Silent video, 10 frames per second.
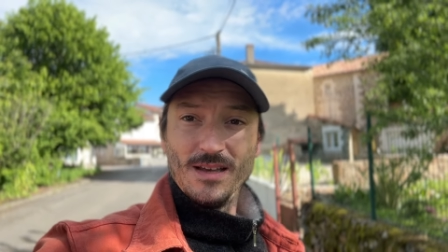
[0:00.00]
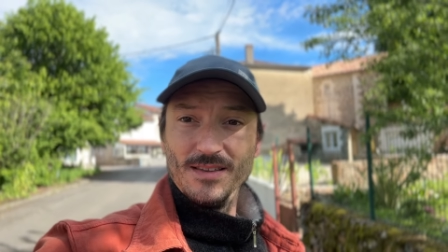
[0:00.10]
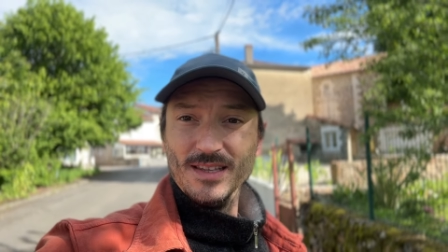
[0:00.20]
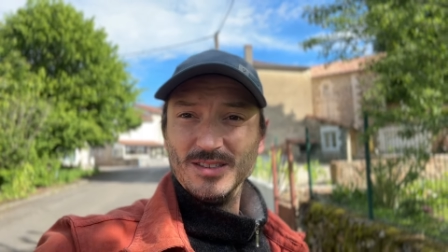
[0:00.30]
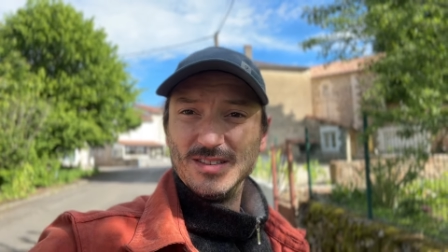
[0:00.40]
I
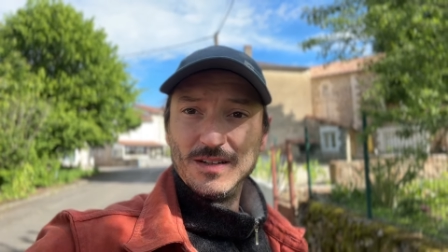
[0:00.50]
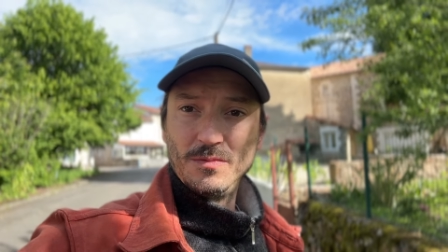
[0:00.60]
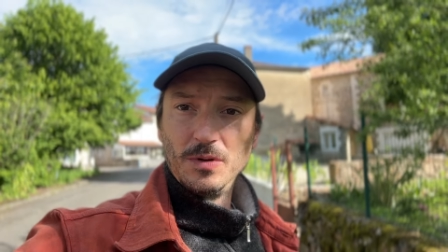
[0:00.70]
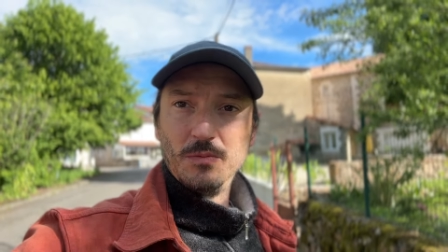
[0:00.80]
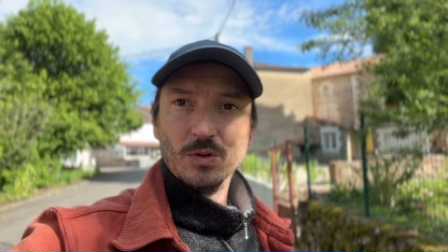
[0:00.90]
think today
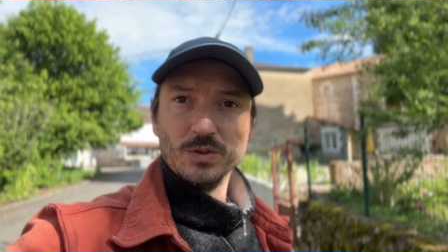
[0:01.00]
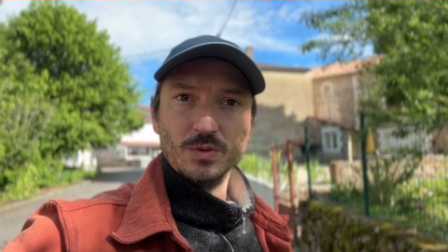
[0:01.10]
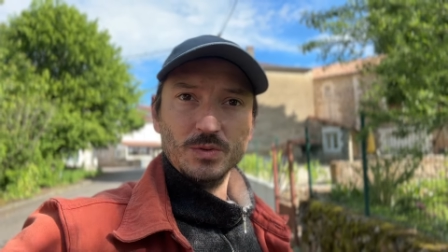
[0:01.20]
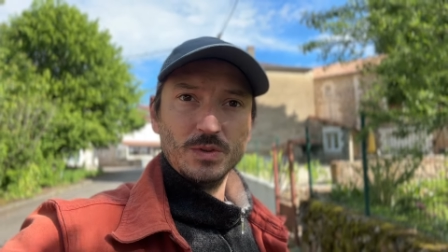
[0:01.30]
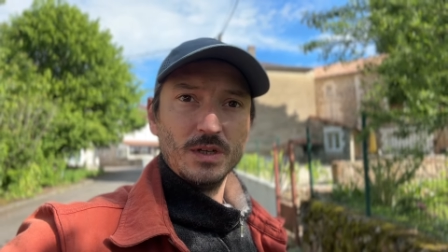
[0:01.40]
we want
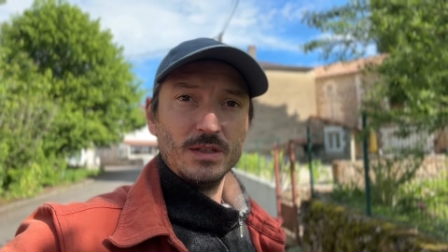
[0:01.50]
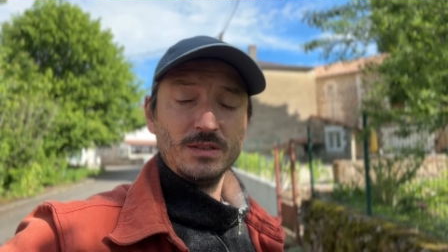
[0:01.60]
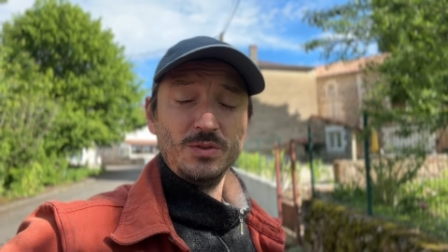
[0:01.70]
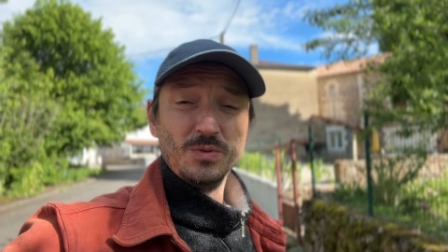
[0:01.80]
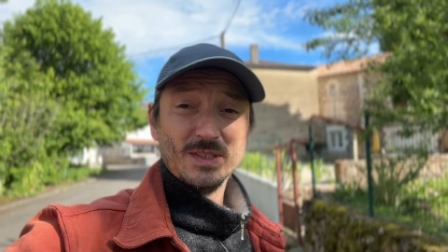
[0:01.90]
to
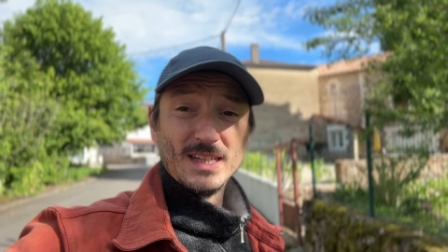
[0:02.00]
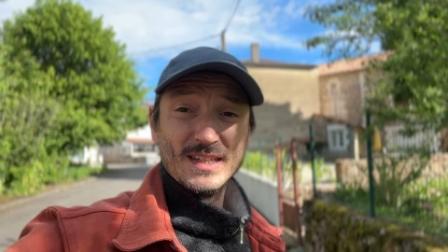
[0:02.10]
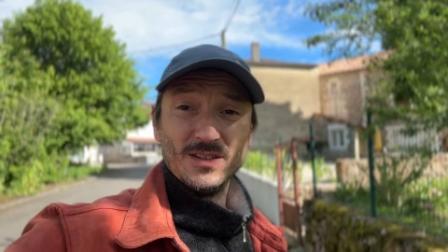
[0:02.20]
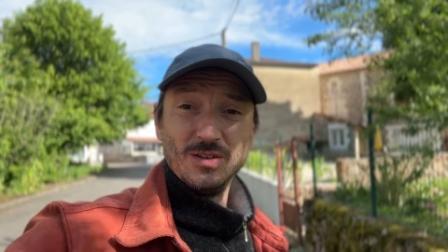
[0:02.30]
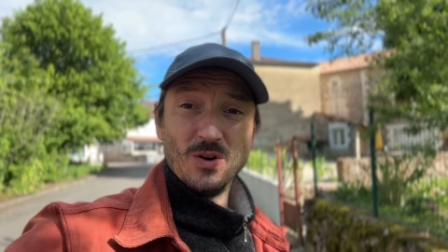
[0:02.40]
do a
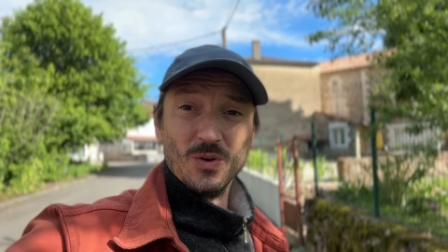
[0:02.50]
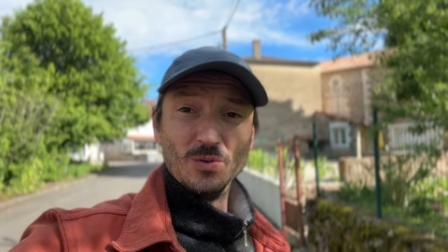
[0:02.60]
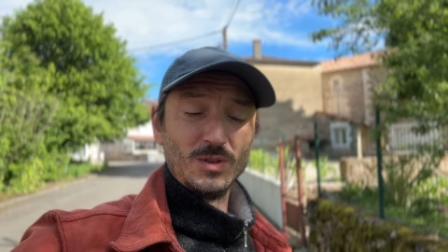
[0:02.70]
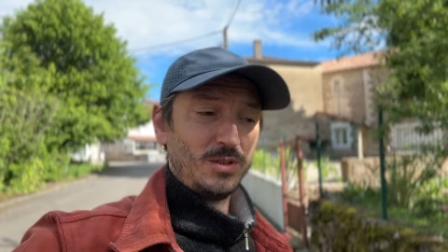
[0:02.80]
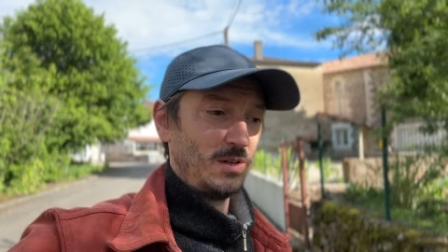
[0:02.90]
second
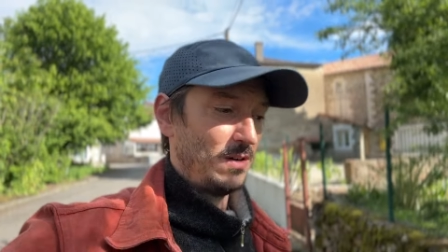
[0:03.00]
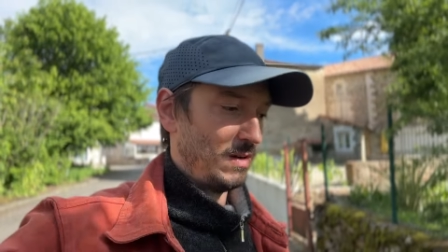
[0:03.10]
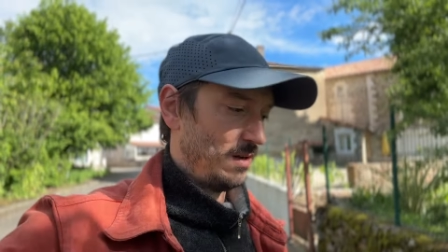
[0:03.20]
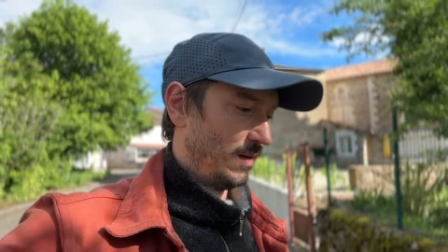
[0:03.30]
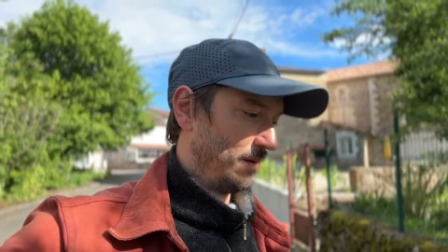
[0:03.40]
coat
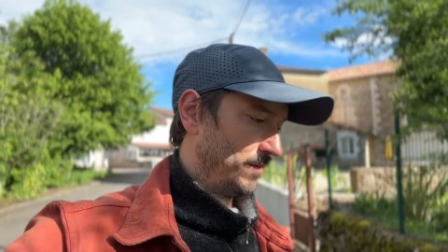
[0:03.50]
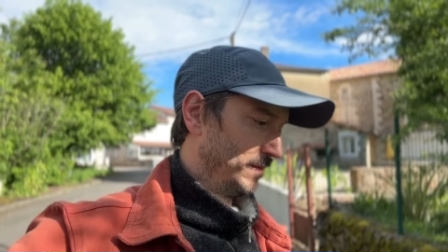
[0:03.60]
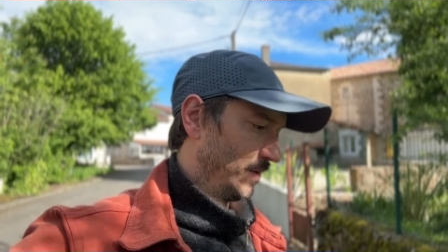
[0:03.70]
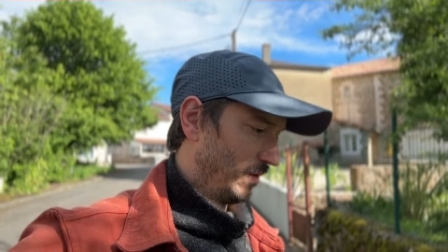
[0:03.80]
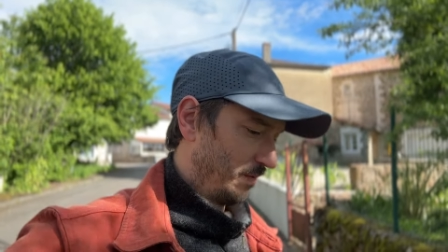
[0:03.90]

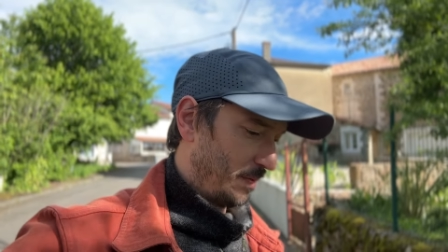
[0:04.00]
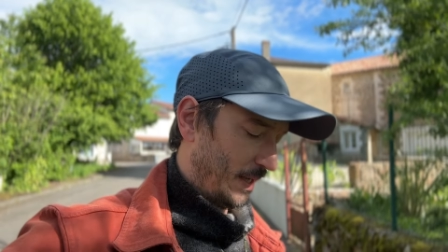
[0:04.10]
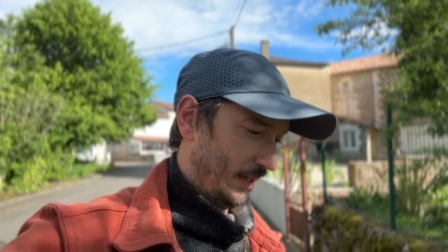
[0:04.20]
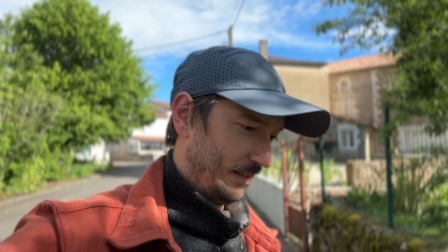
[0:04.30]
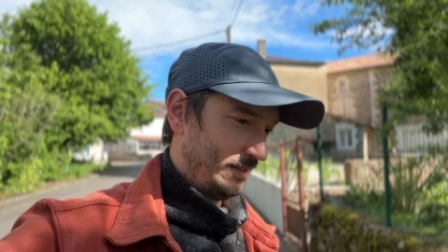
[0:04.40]
um, of
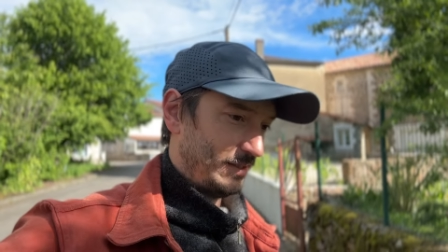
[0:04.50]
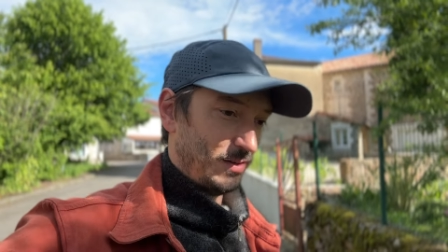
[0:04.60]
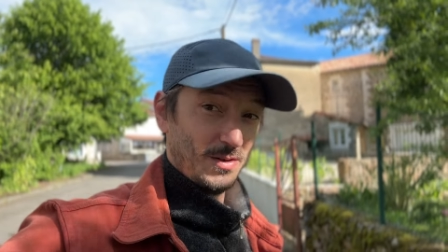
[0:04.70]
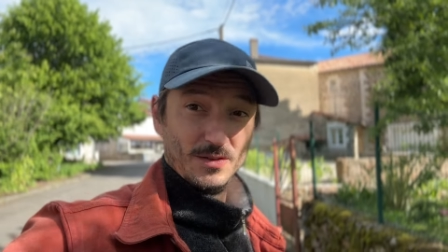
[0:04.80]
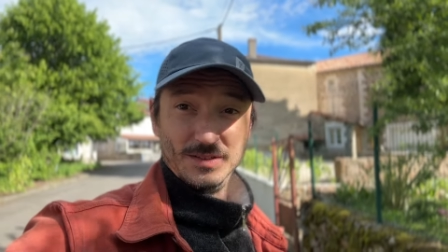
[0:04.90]
paint
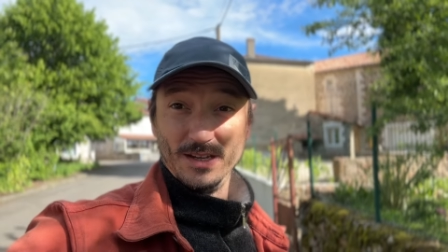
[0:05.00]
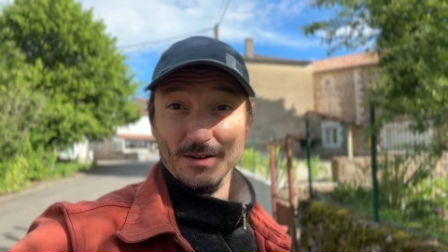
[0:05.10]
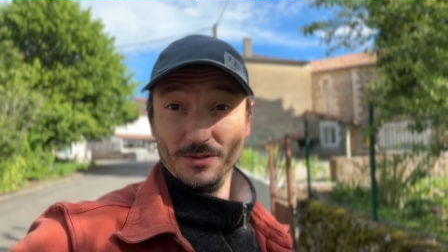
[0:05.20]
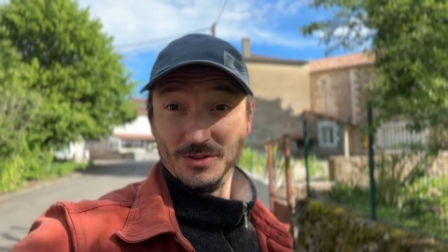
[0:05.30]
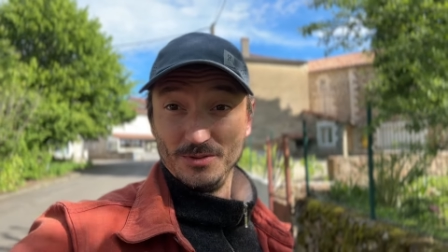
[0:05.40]
on the
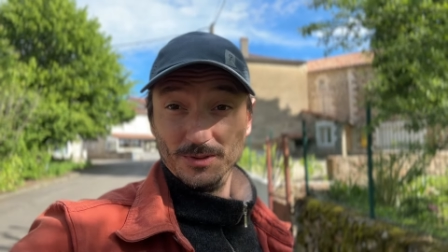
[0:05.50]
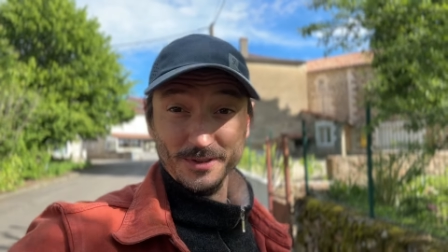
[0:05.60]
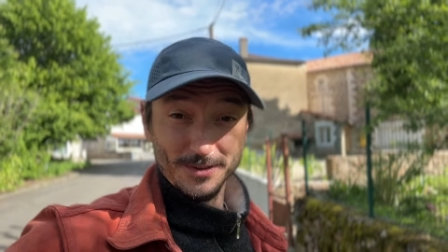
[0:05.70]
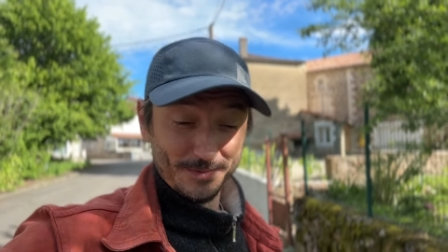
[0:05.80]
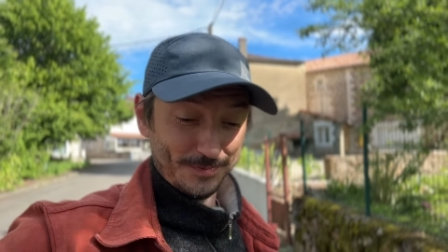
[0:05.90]
garage
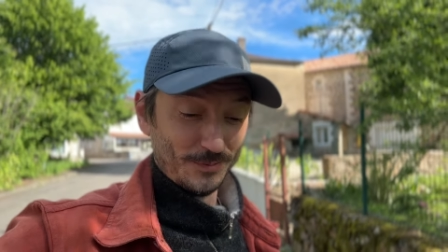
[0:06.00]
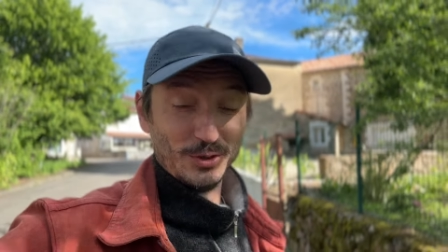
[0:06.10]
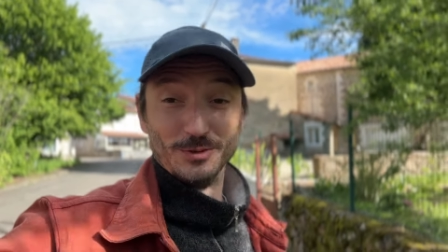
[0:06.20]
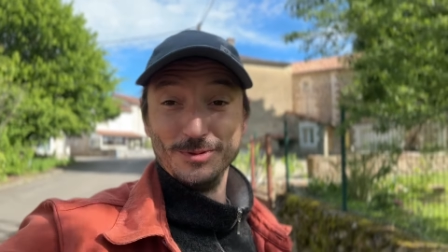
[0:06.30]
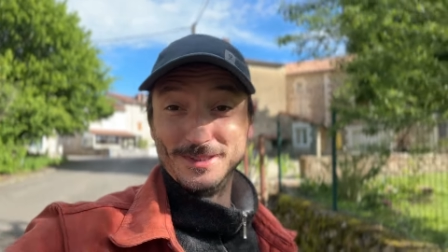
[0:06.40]
doors,
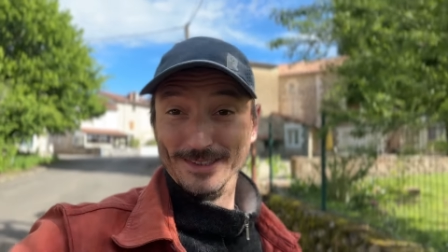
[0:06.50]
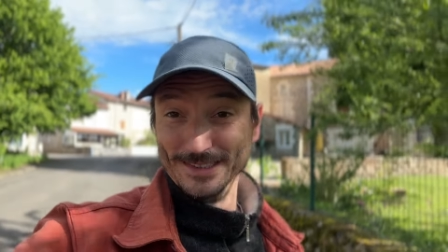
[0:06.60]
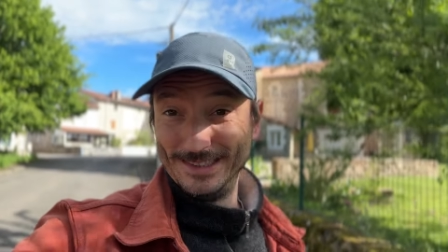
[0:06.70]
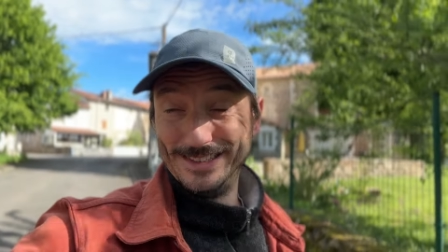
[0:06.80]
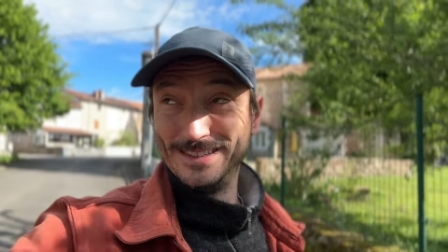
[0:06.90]
which you will
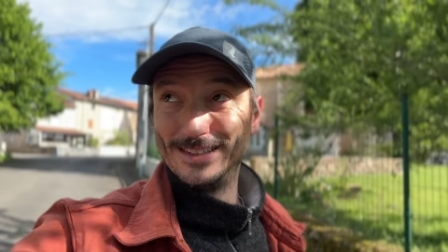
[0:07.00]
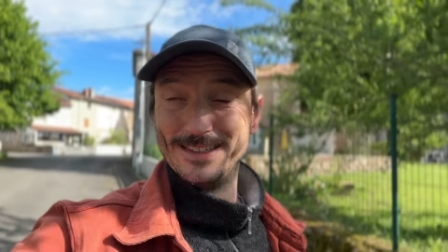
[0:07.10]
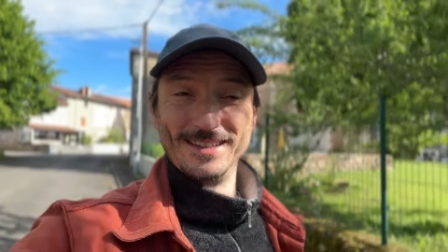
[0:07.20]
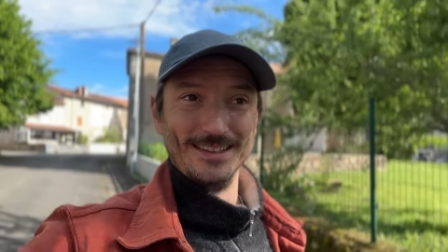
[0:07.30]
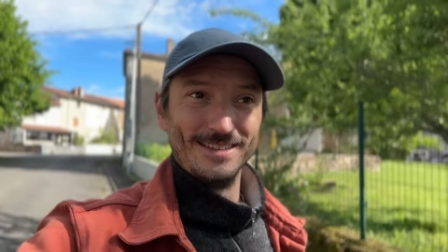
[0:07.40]
see
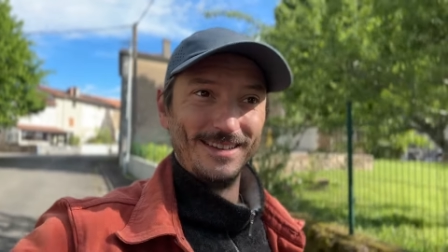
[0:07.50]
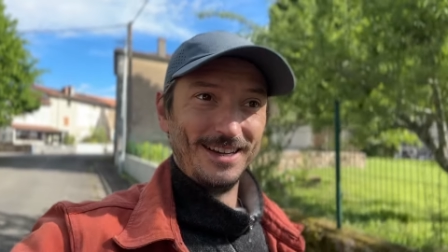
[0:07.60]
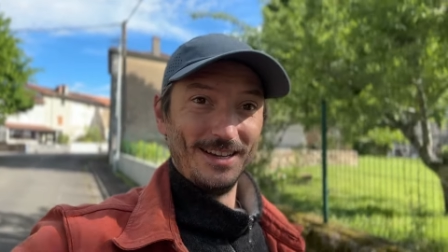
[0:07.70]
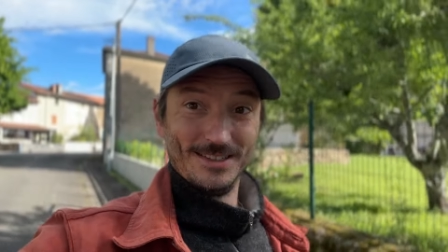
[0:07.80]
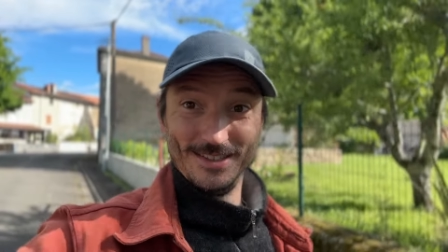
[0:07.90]
in
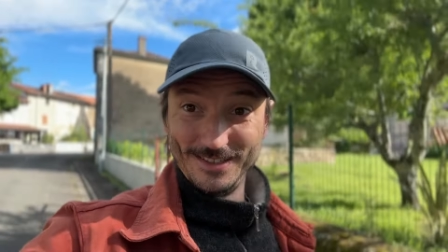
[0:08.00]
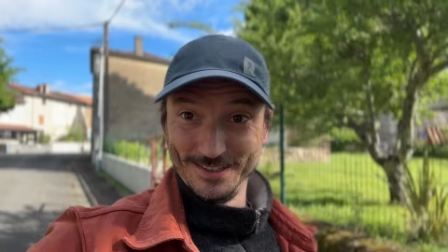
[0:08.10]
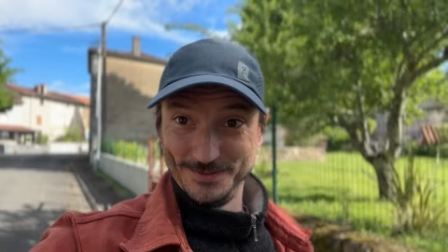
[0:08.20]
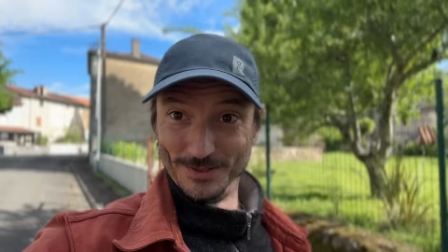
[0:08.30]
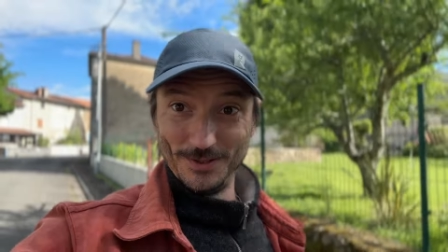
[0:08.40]

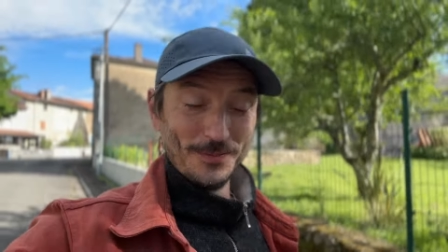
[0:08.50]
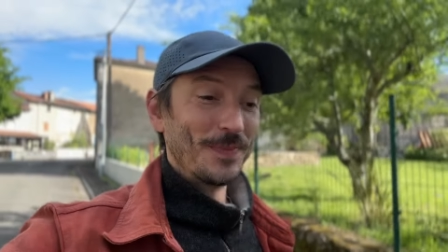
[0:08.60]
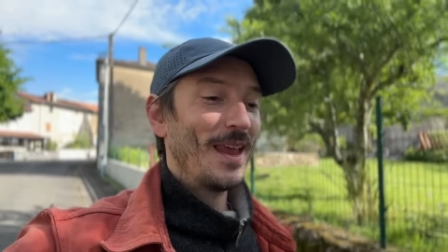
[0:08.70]
Sunday's video.